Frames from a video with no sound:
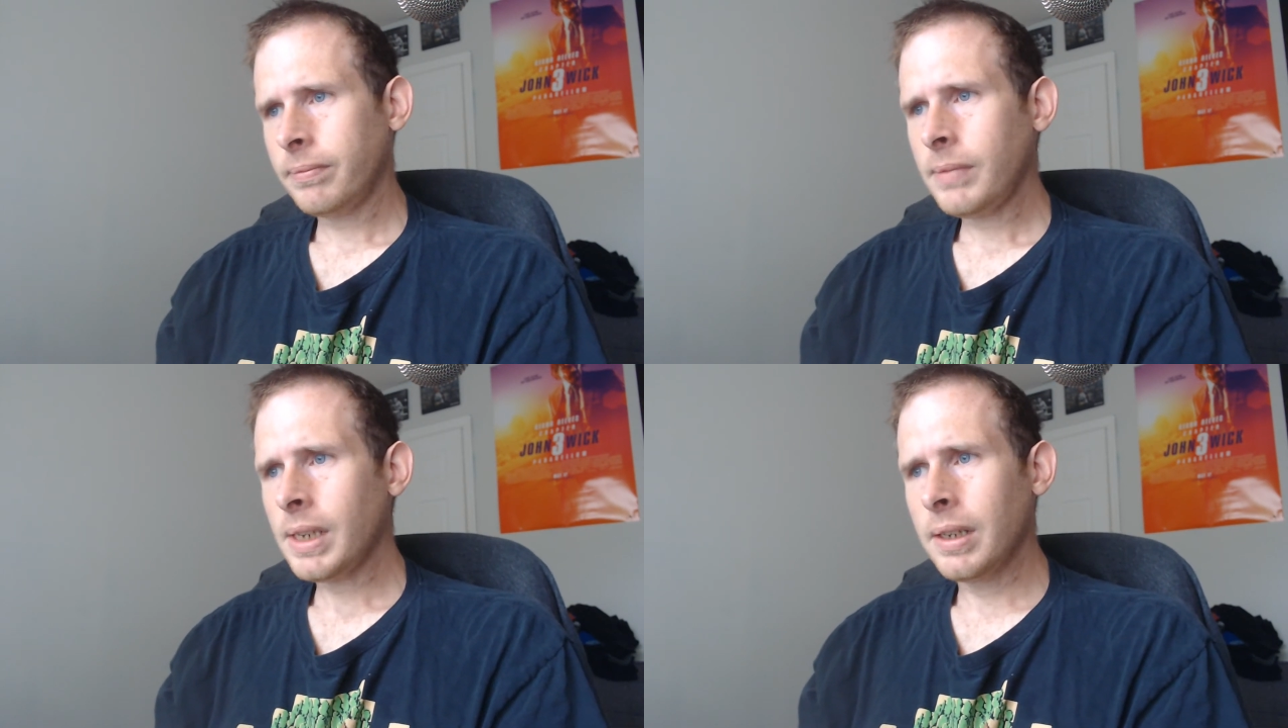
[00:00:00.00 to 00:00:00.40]

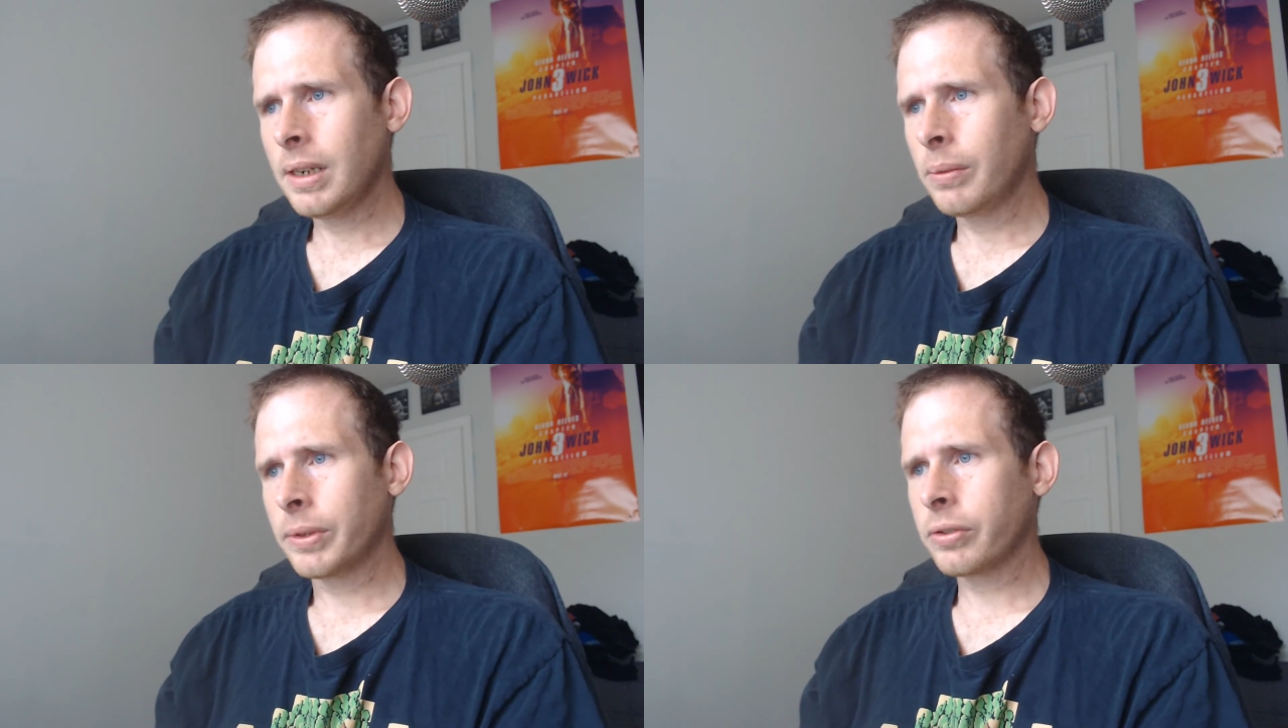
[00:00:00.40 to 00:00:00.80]
you
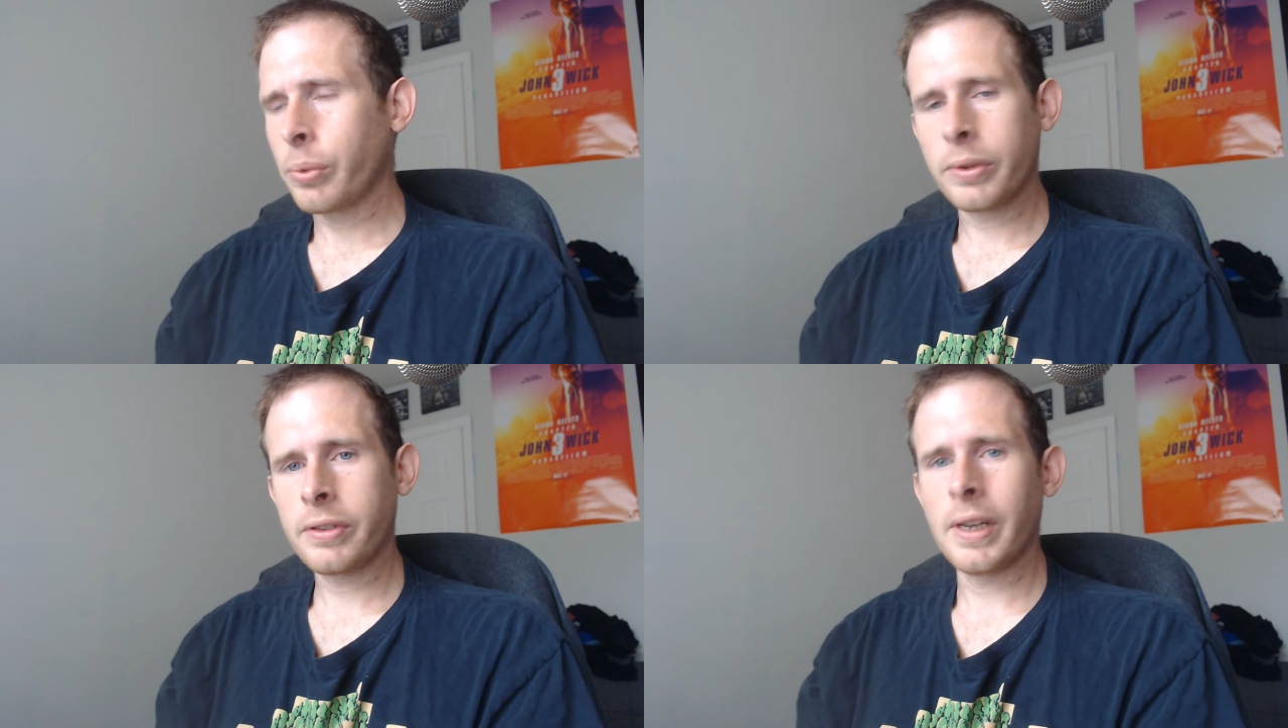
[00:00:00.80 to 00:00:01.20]
know, with
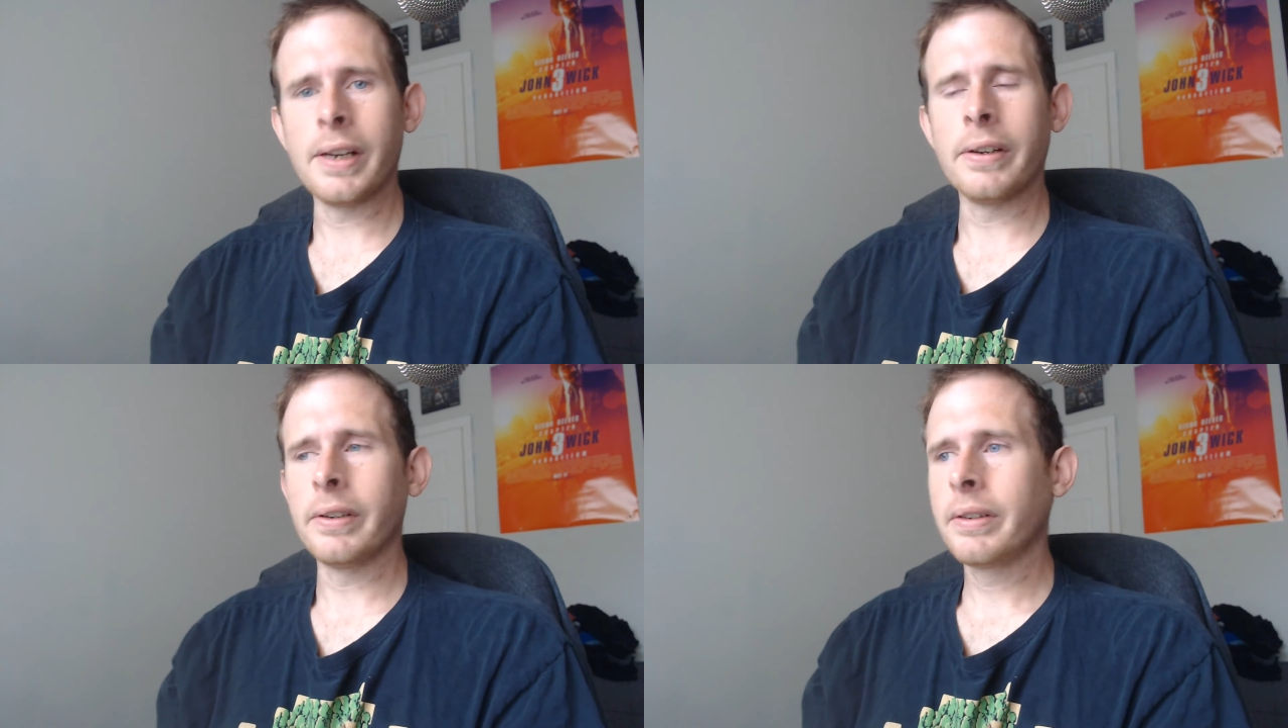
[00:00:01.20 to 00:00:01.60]

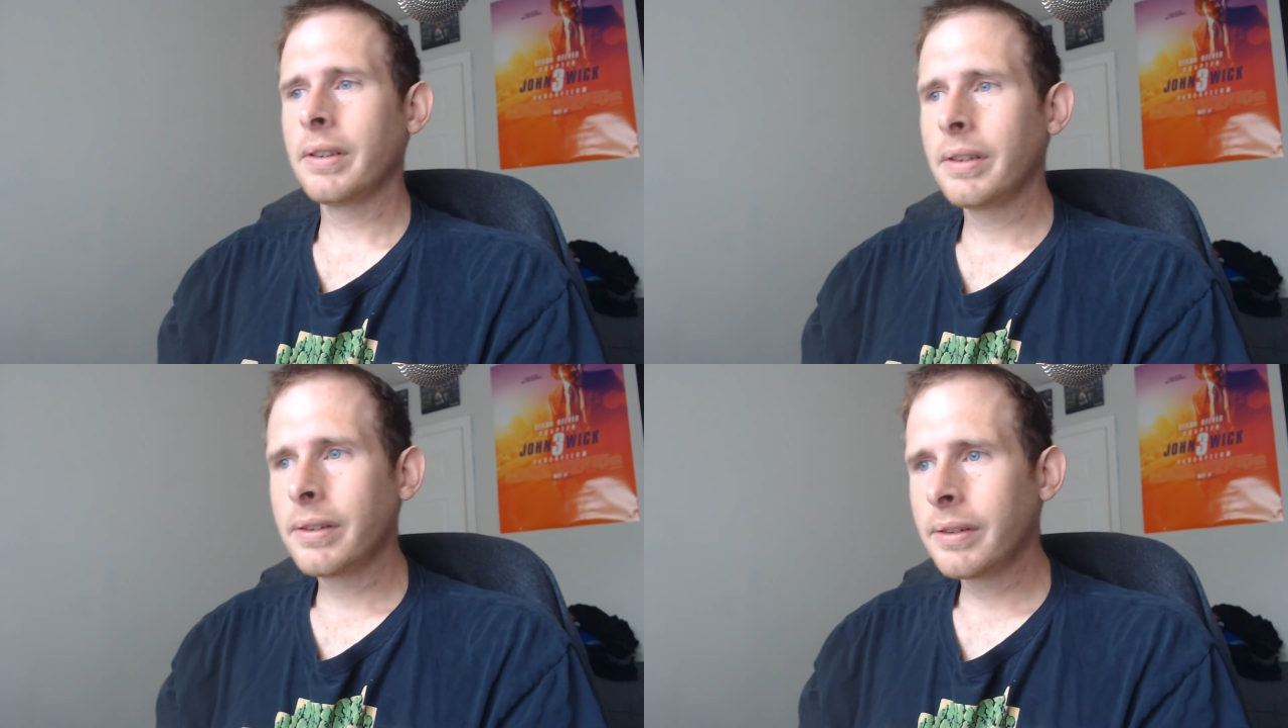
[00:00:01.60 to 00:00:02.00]
Schwarzenegger,
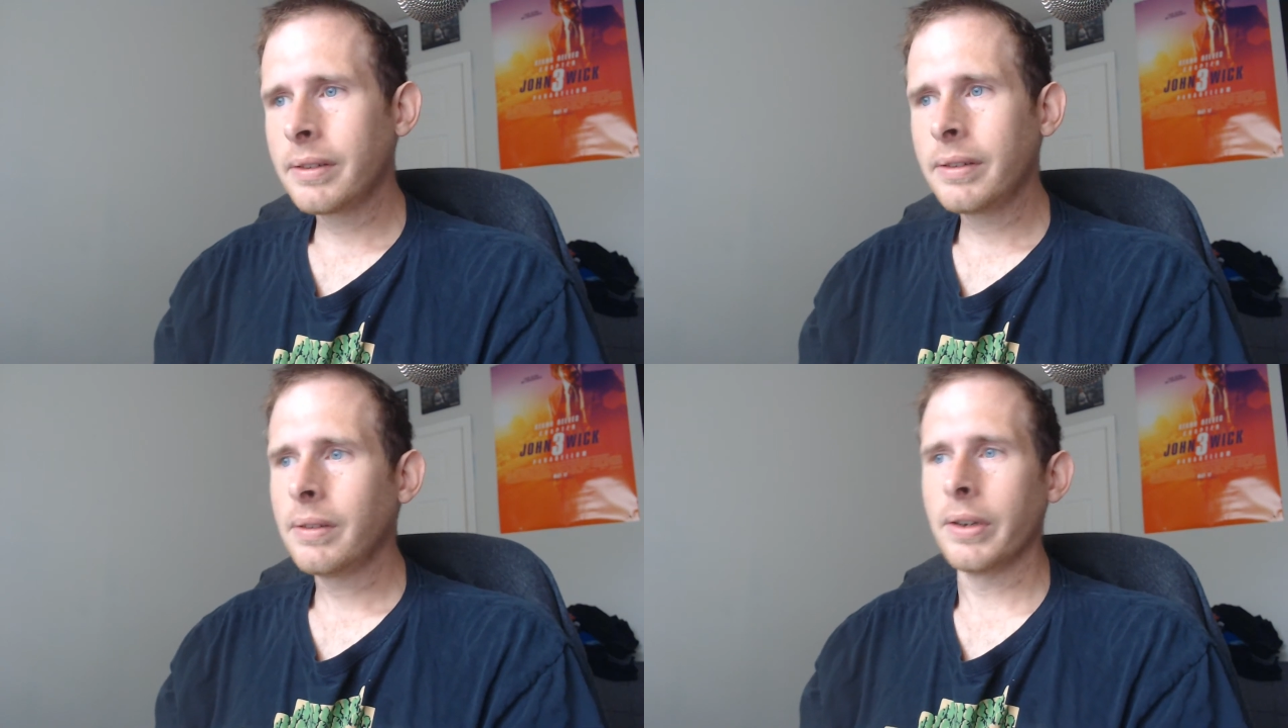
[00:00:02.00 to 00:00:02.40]
are